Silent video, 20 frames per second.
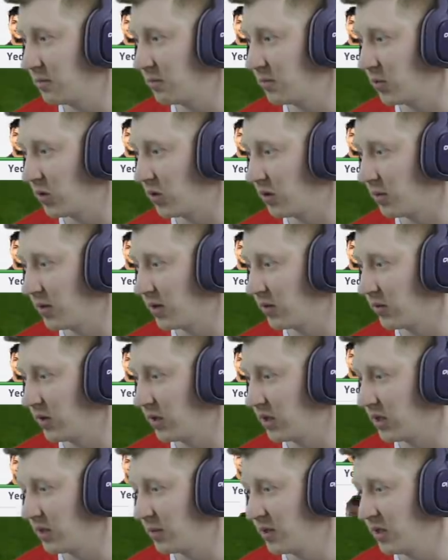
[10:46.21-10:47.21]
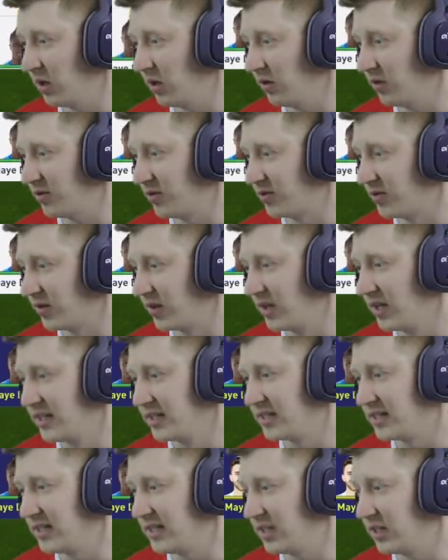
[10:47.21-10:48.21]
Borja Mayoral coming off,
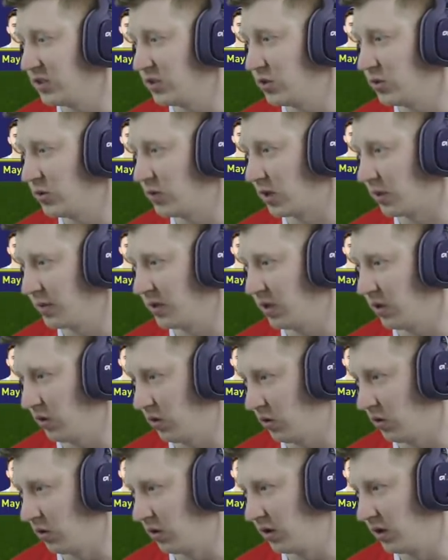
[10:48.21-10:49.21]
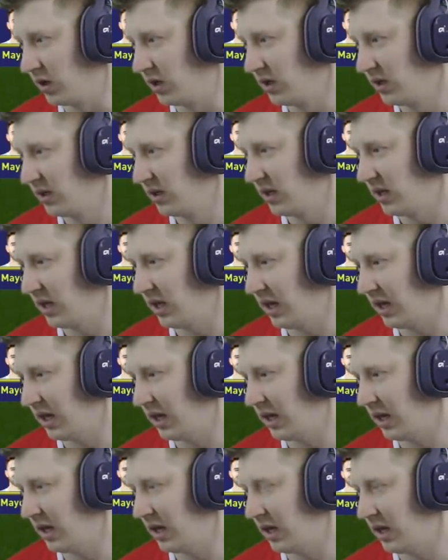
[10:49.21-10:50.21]
Diego coming on.
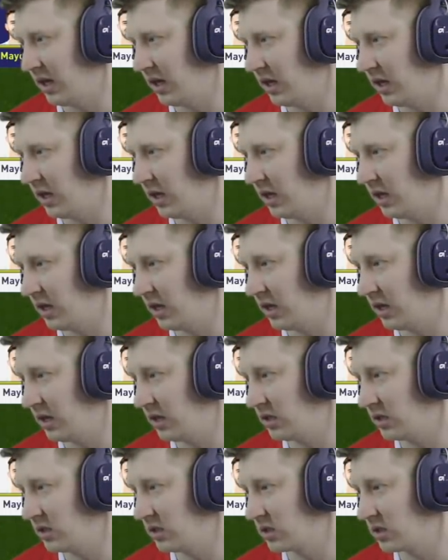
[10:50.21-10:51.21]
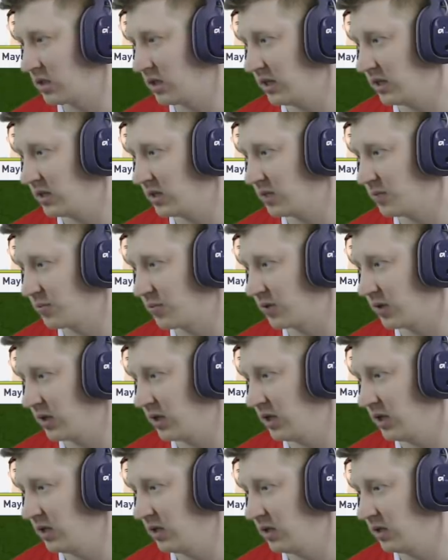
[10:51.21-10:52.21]
And let's
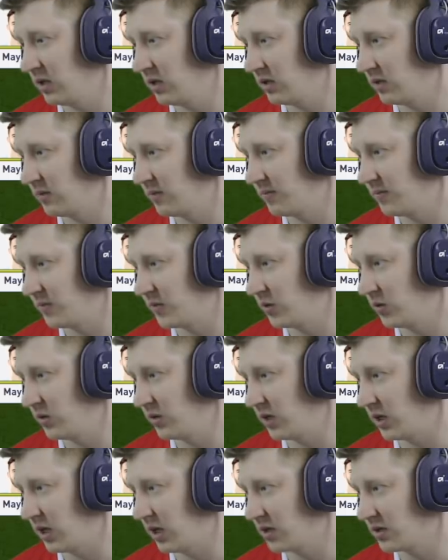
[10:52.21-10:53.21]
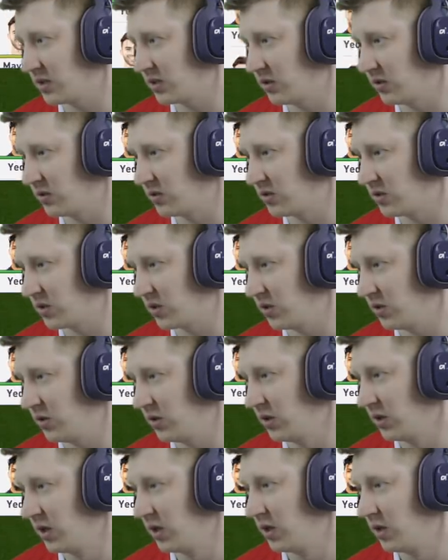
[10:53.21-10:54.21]
bring Yuri Clasie on
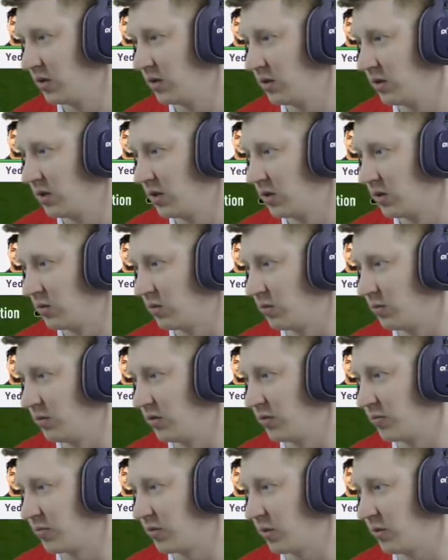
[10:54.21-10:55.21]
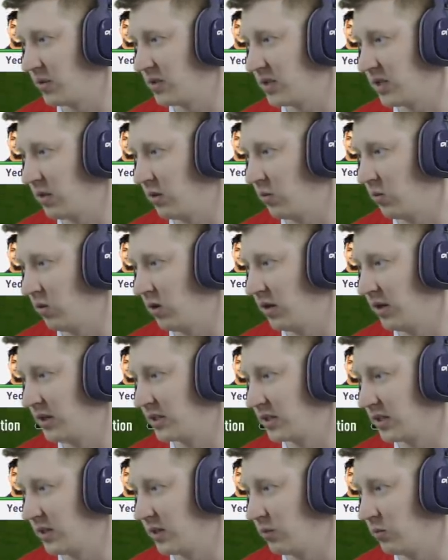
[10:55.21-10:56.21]
too. Move Promes out
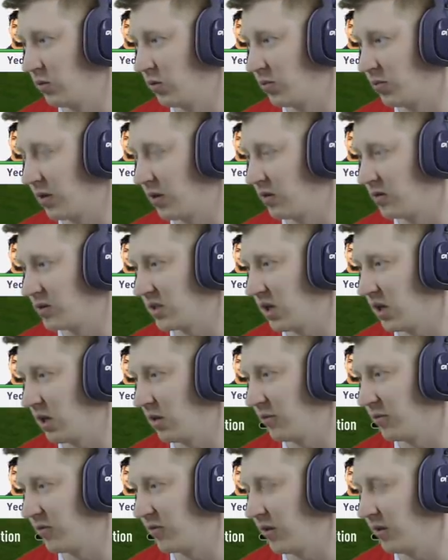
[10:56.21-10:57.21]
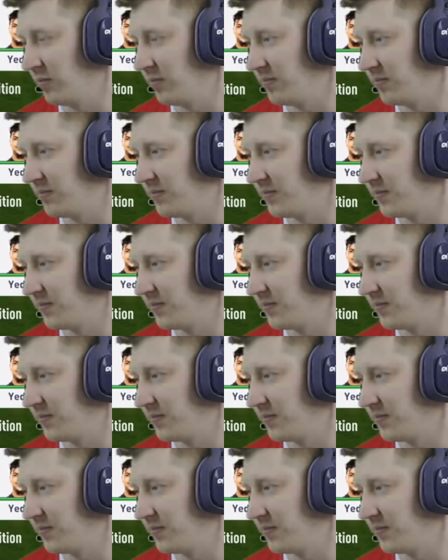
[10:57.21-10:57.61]
wide and Ward-Prowse up front.